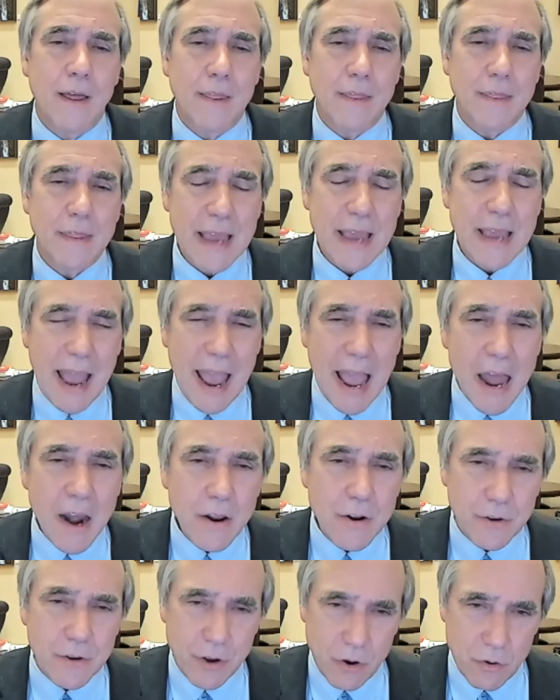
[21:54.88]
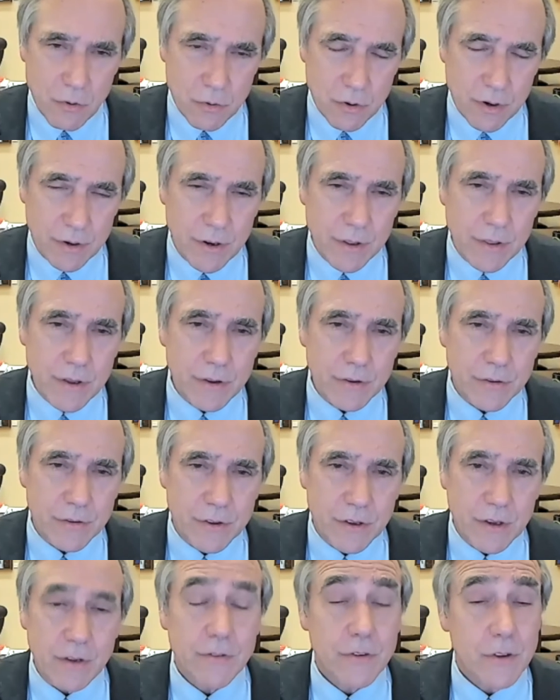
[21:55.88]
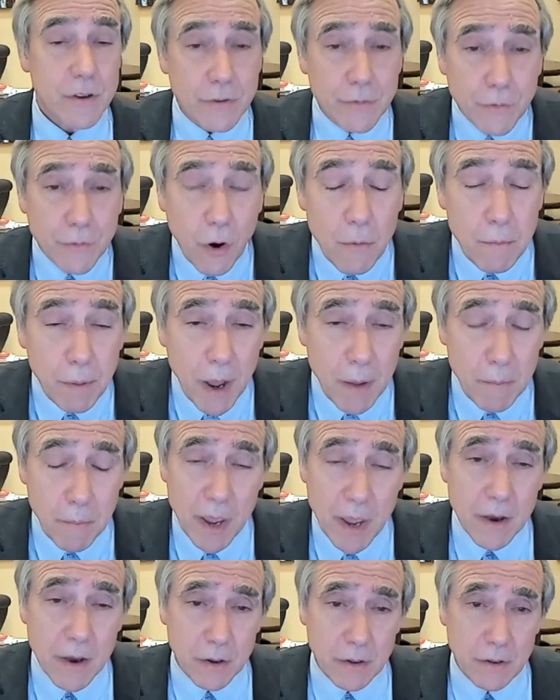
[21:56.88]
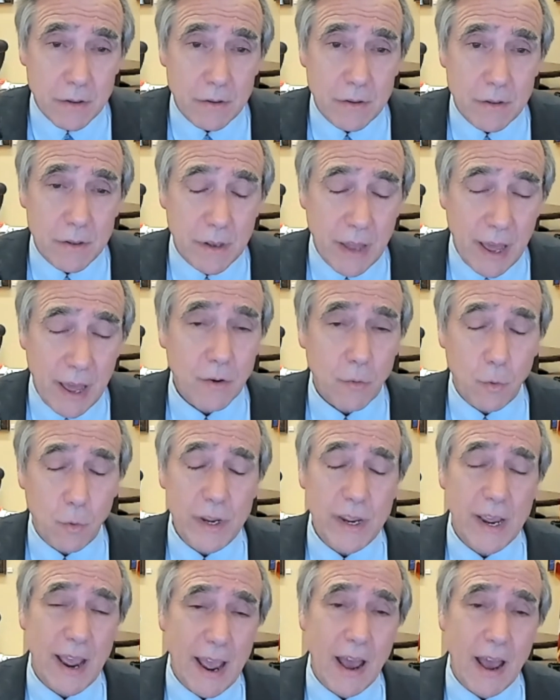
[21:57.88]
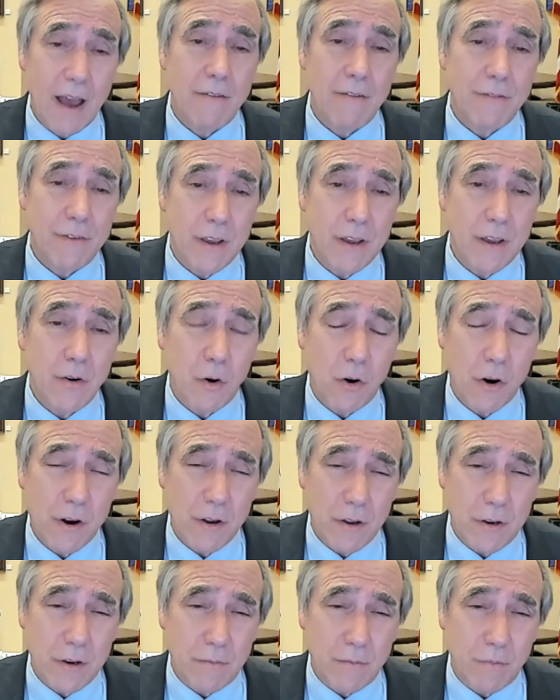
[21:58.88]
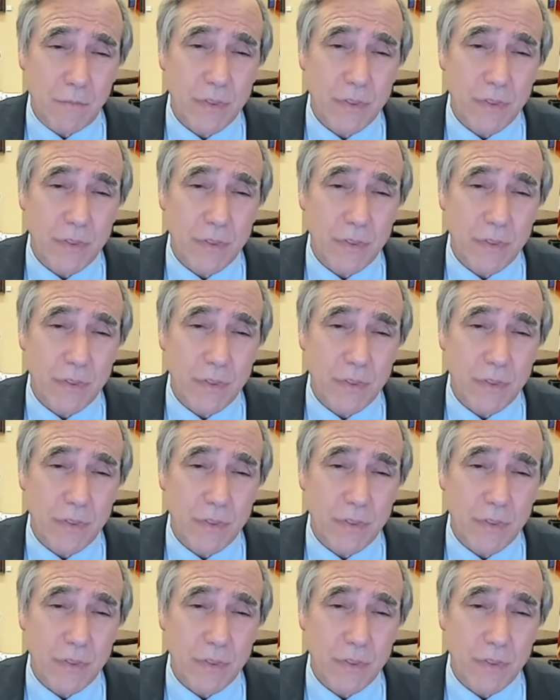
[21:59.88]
The antidote to these things is vote by mail, like we have in Oregon.